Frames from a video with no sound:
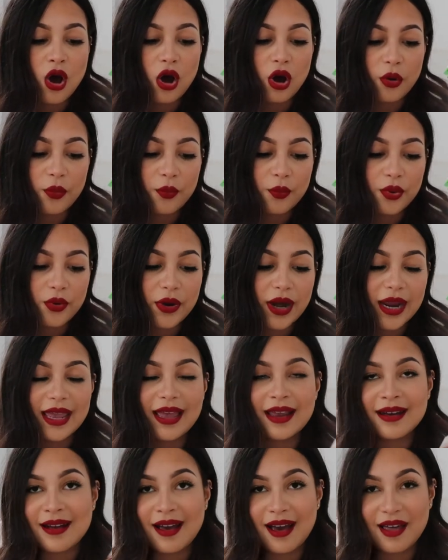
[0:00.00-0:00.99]
ombre
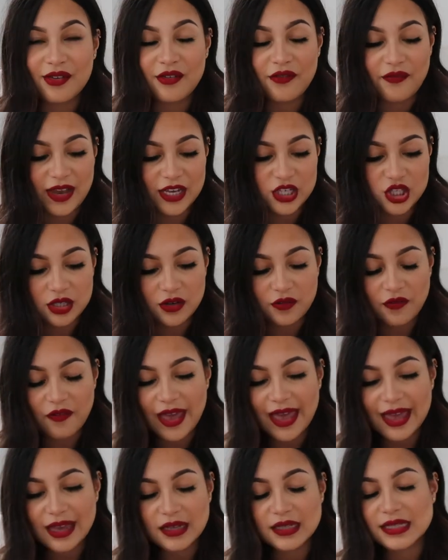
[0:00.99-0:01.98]
and other fashion
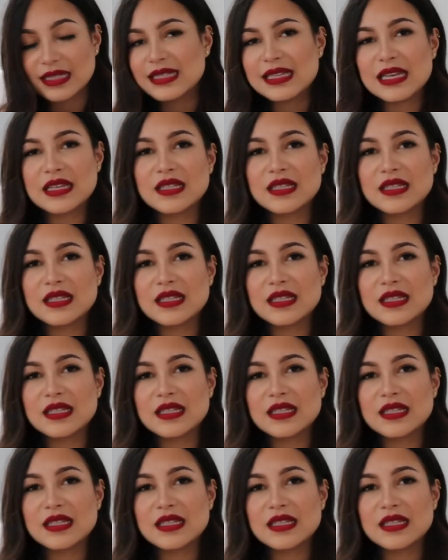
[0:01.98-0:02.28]
effects.